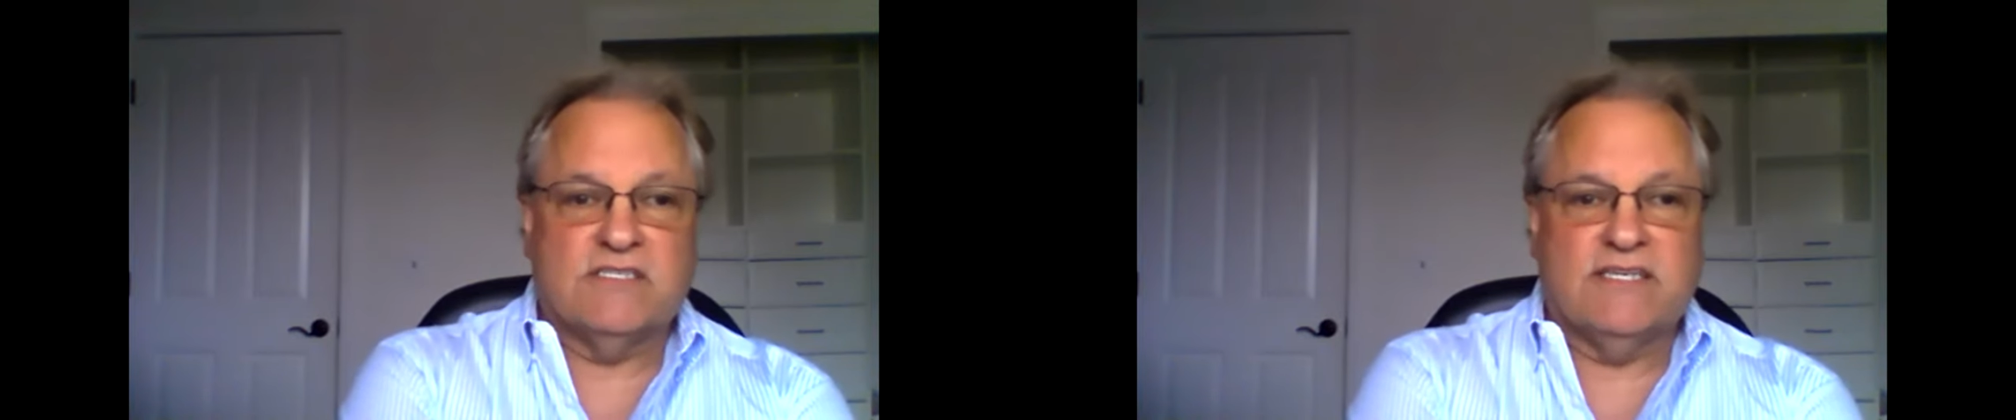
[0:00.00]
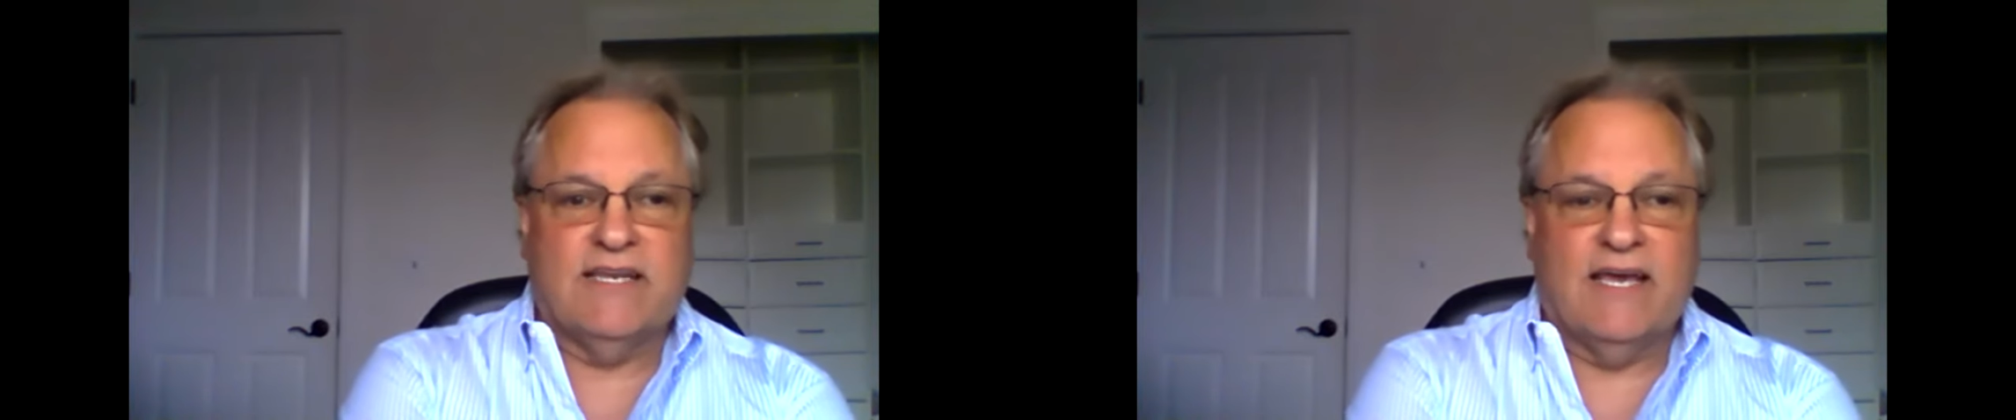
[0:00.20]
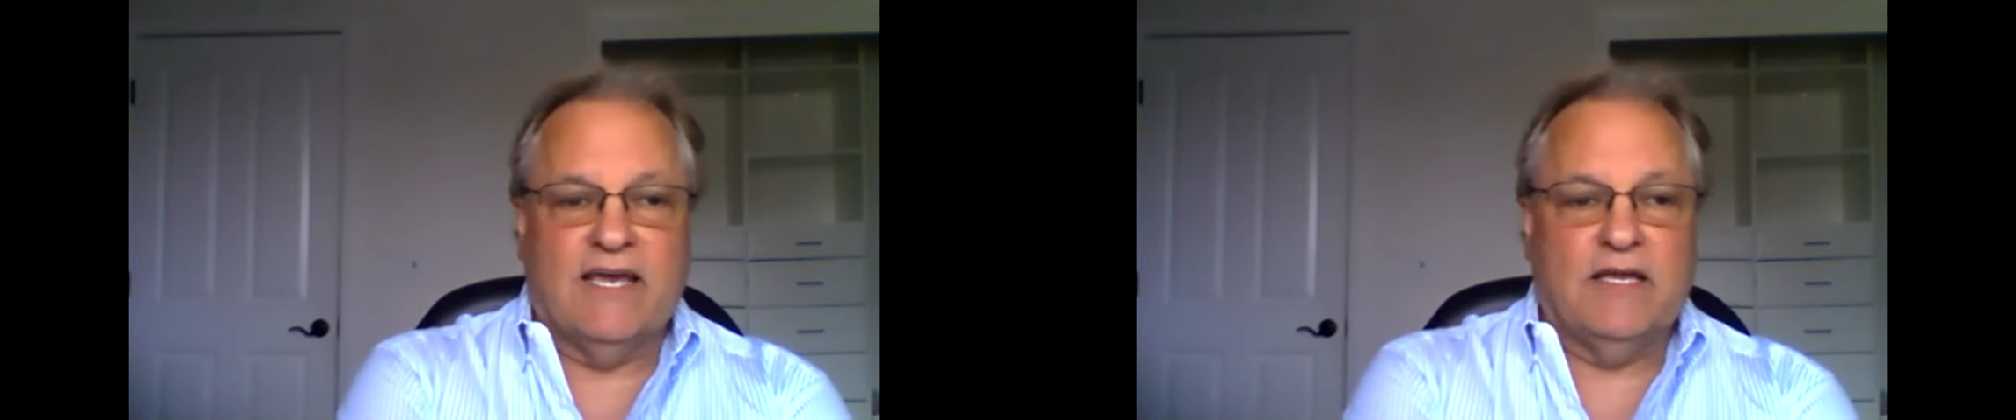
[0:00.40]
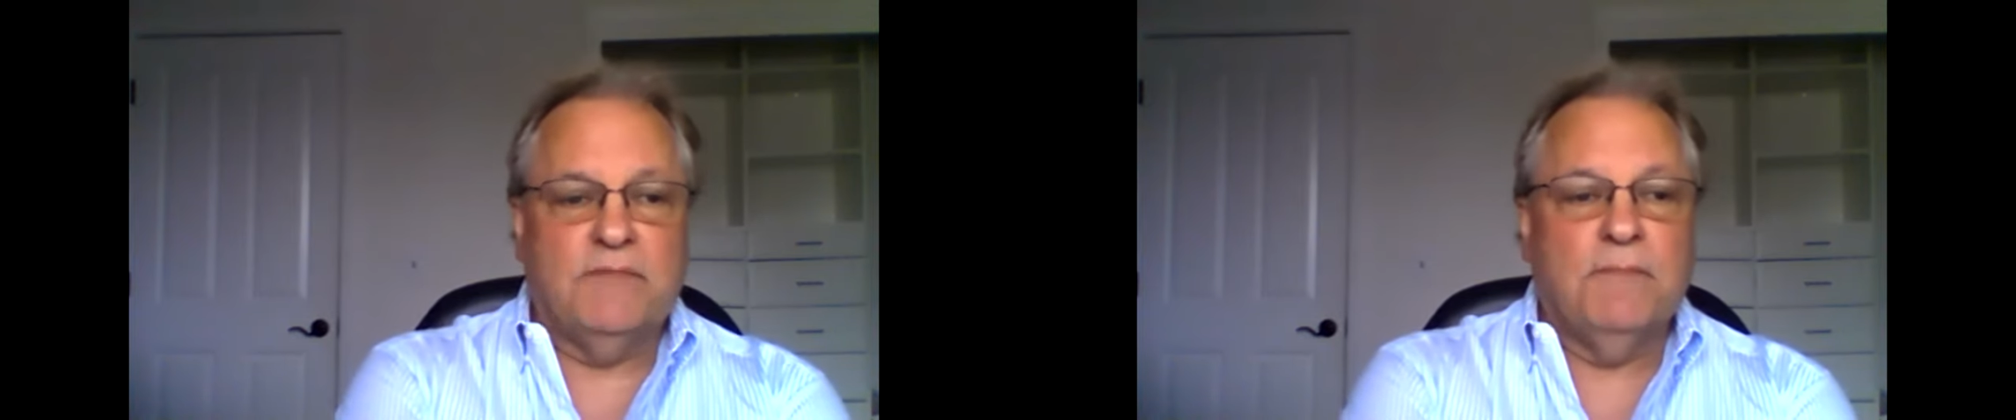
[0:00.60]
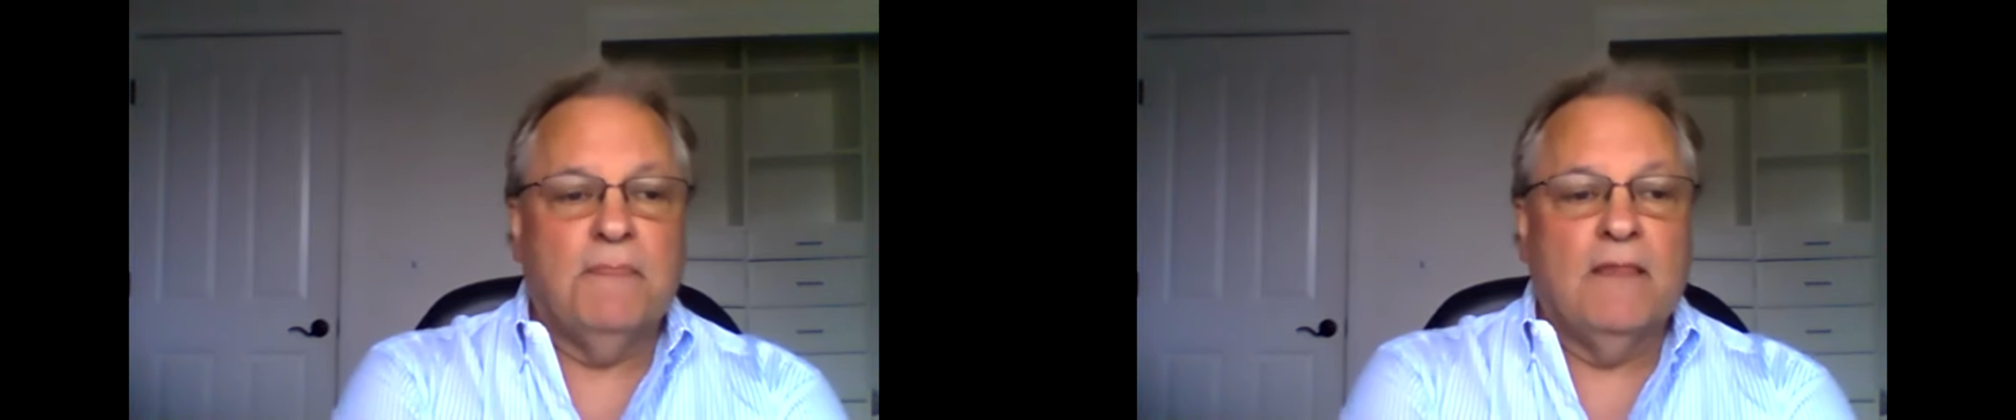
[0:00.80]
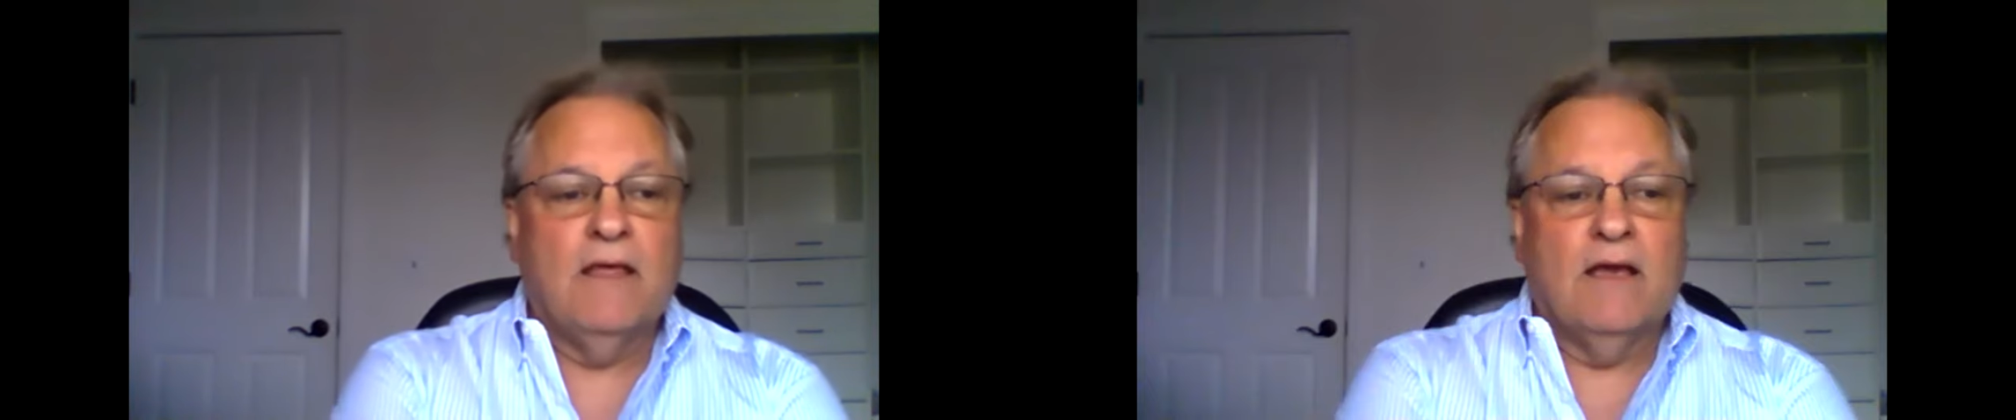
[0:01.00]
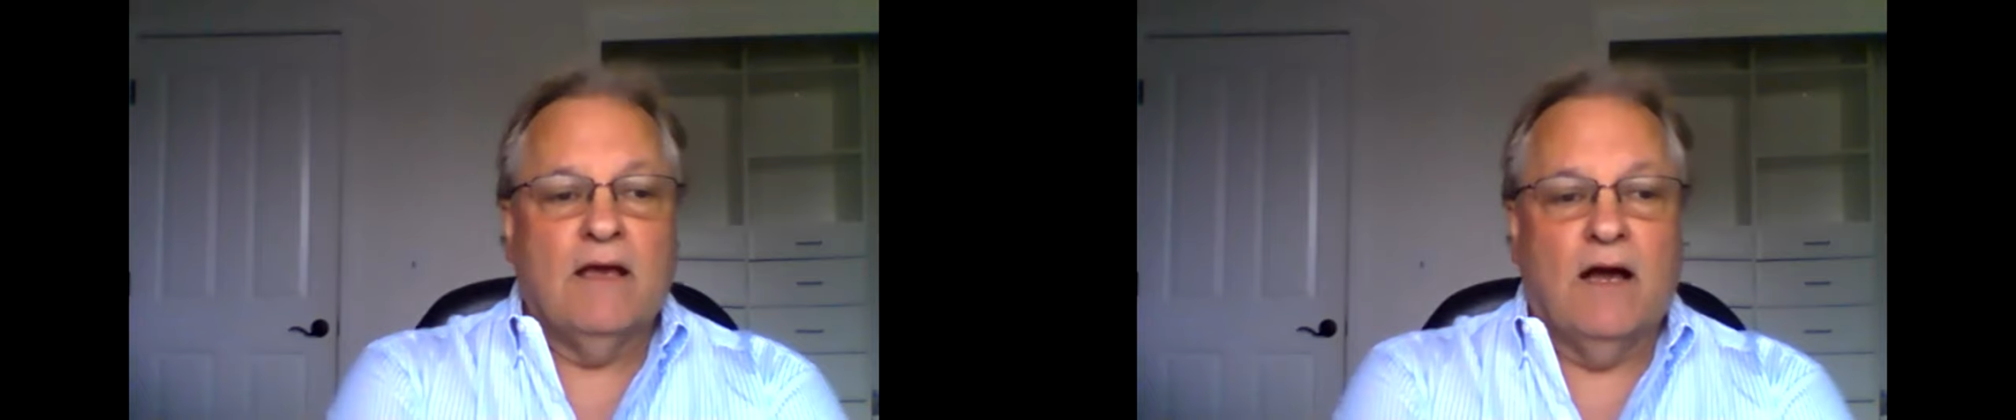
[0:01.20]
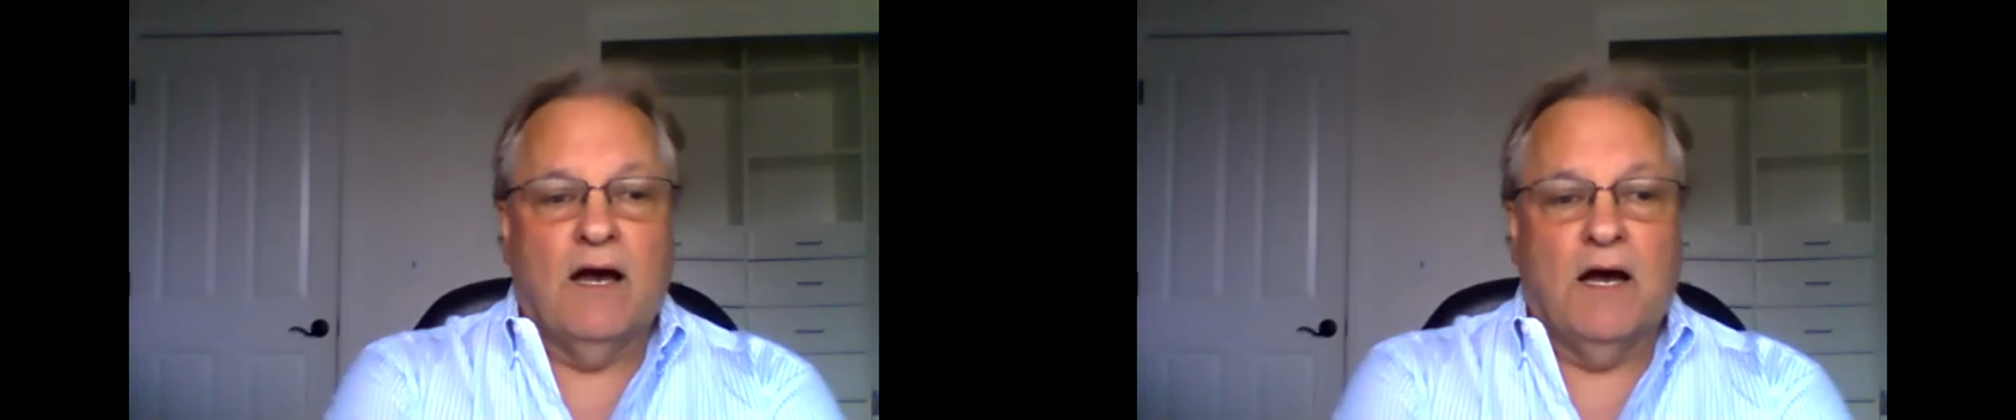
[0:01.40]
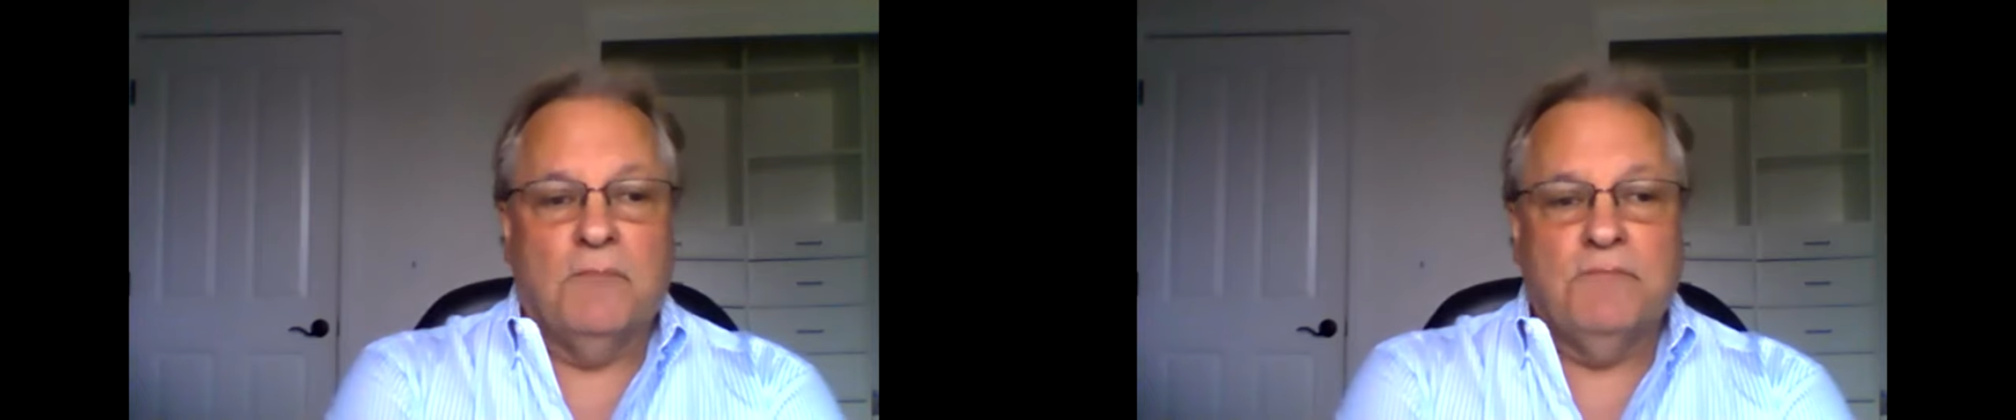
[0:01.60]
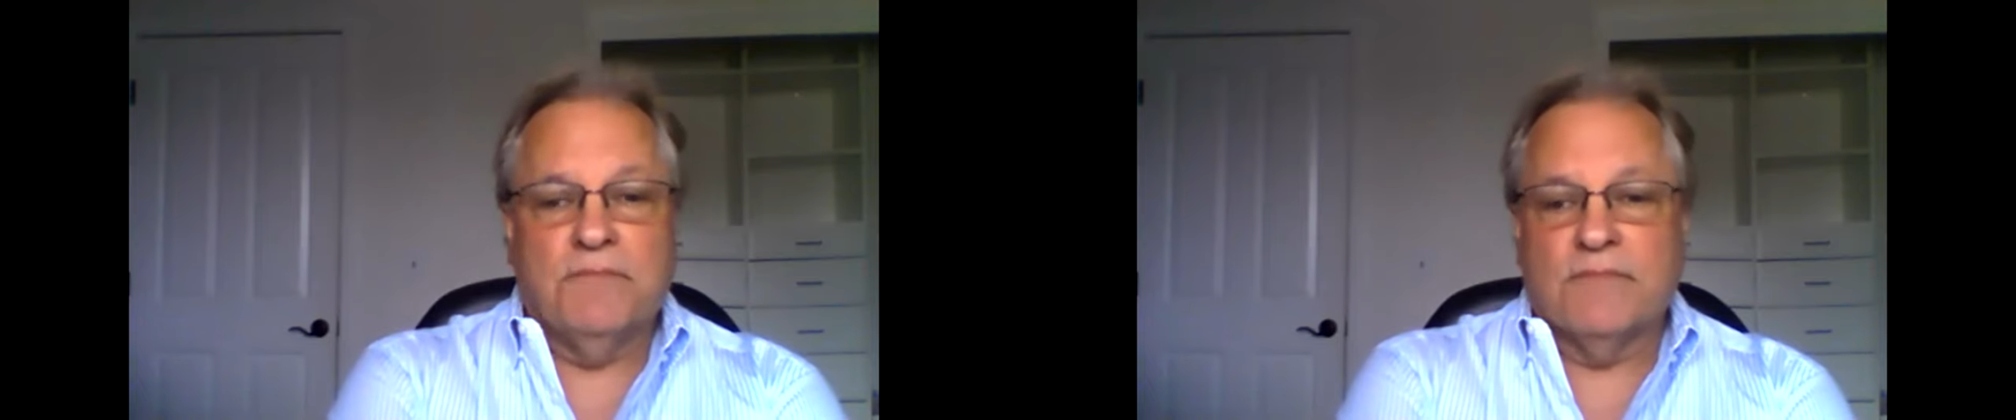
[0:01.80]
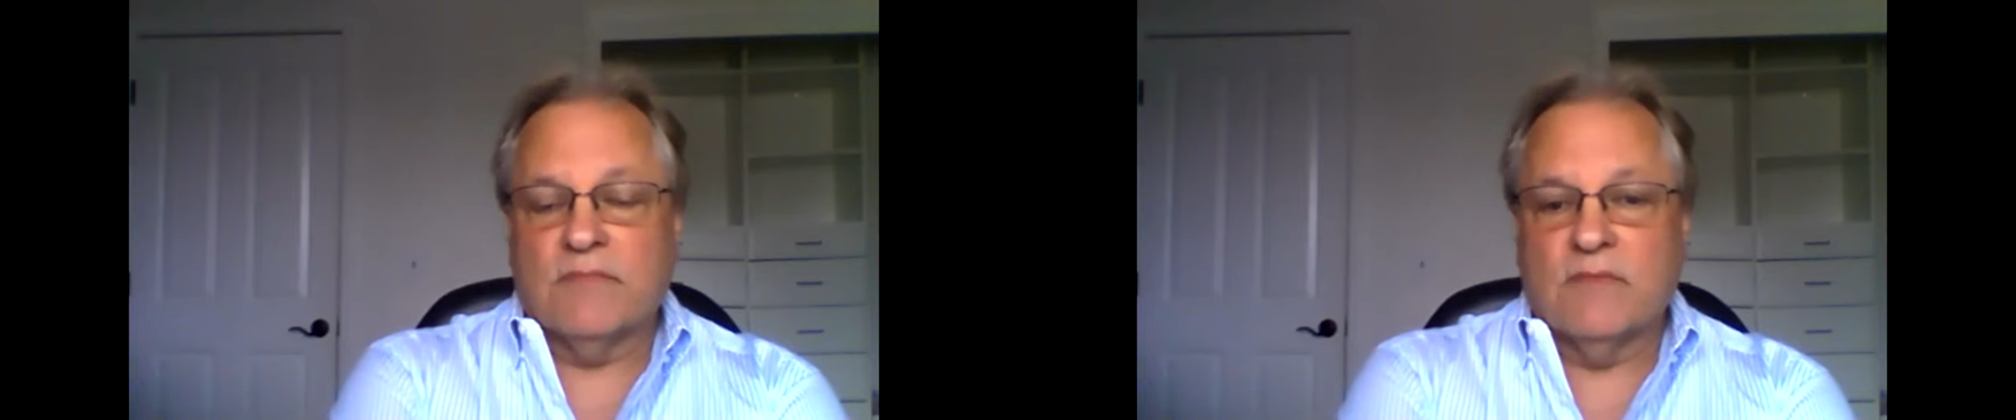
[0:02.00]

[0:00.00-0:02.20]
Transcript: today. Um,